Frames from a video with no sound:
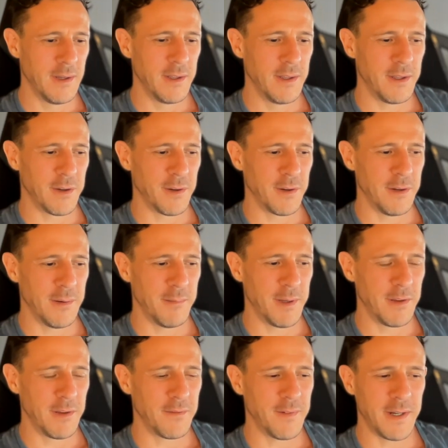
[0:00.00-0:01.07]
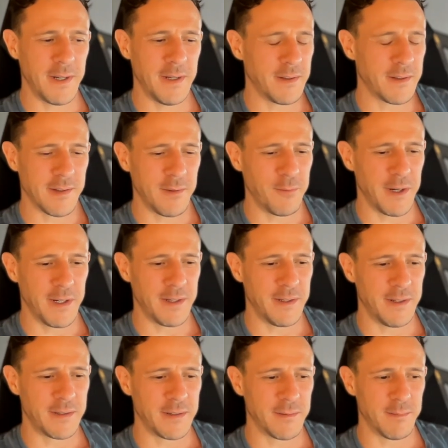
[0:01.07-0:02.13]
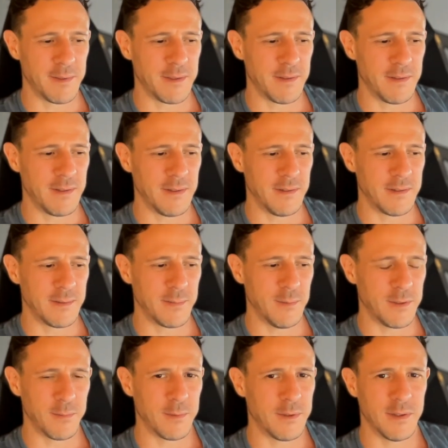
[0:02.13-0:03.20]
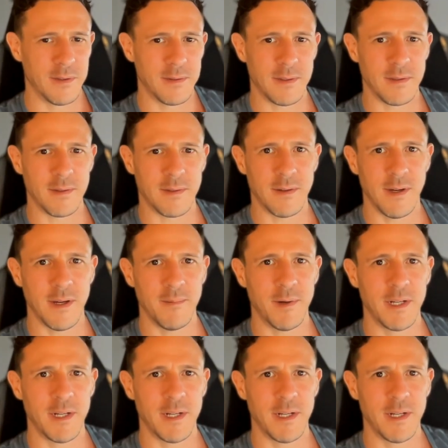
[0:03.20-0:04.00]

I mean, it's funny to say weed addiction, but it's what it was at the time.